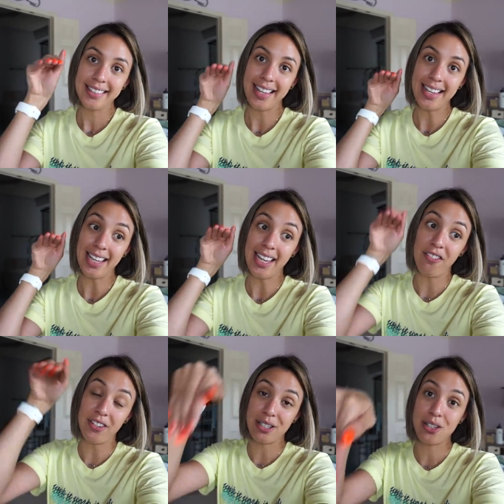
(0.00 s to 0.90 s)
Like,
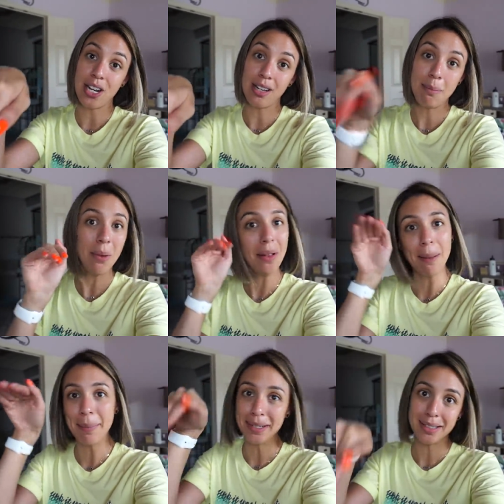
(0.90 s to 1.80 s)
if it's tuckable,
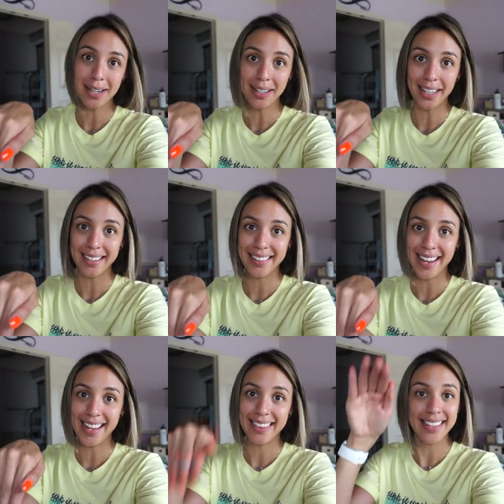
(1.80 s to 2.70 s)
I'm gonna tuck it.
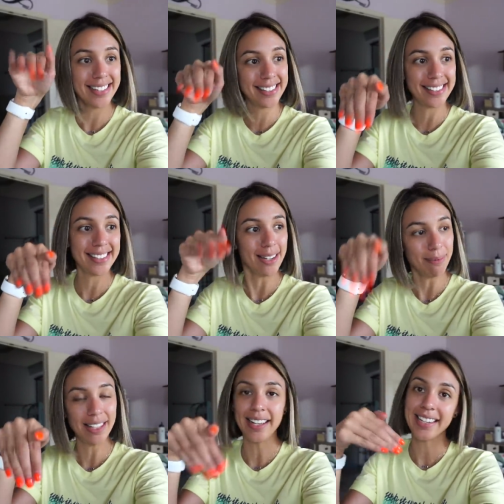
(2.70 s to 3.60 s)
And this is
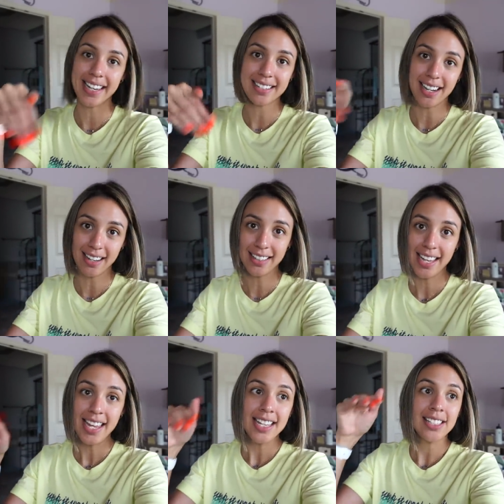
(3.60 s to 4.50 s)
something I can't tuck.
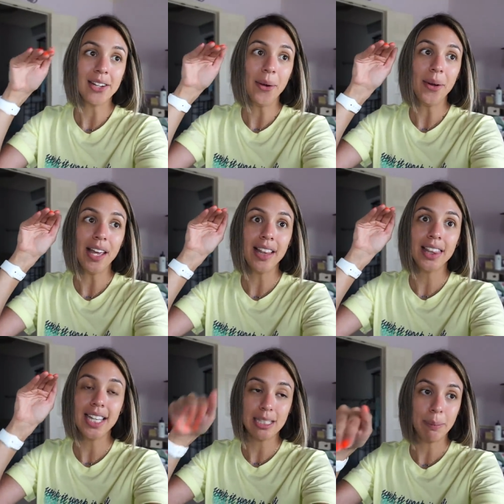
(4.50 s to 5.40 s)
So
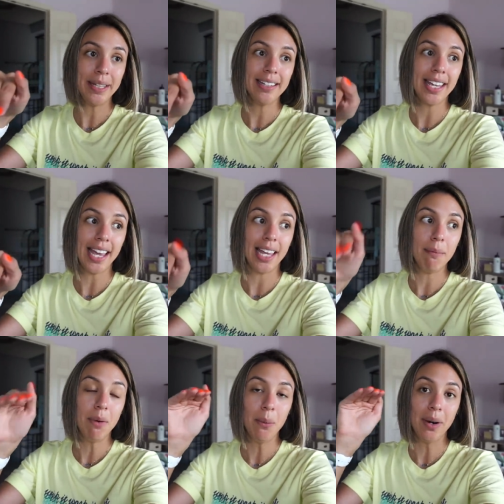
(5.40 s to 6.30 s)
let's play a
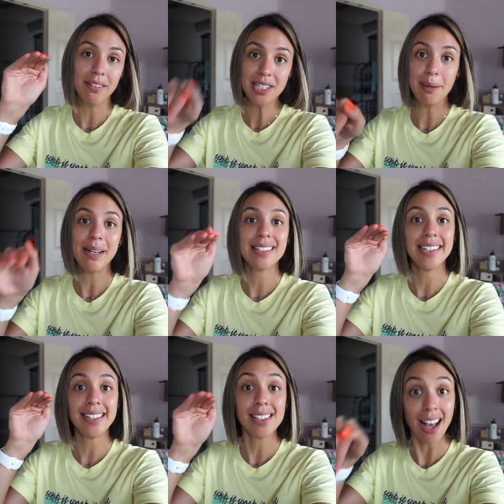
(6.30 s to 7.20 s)
game where every time I
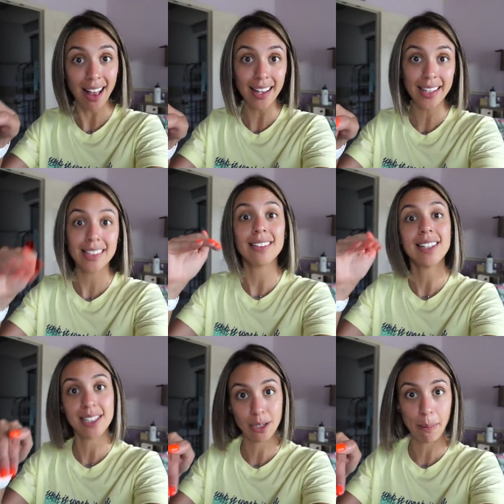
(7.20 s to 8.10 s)
say tuck, you
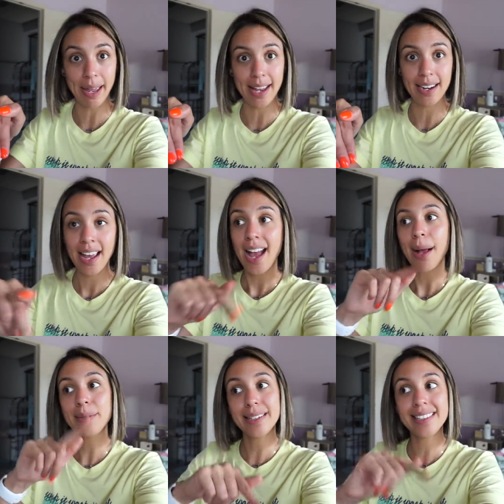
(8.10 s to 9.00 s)
kiss your pet.
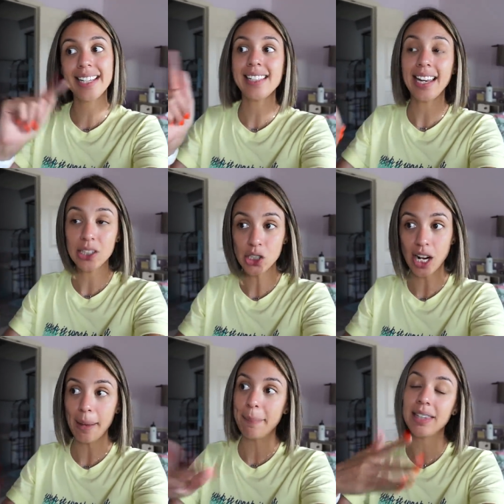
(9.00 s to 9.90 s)
I was gonna say take a
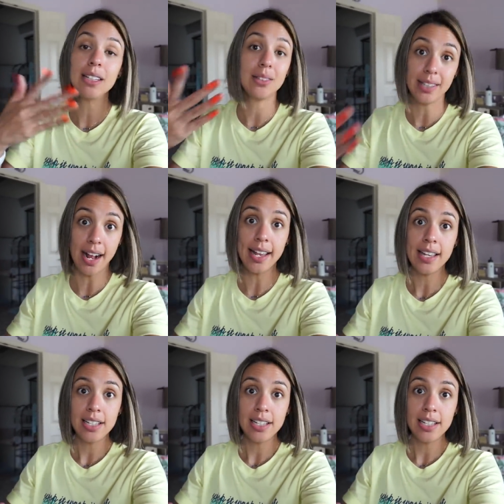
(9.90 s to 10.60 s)
shot, but then you'll die.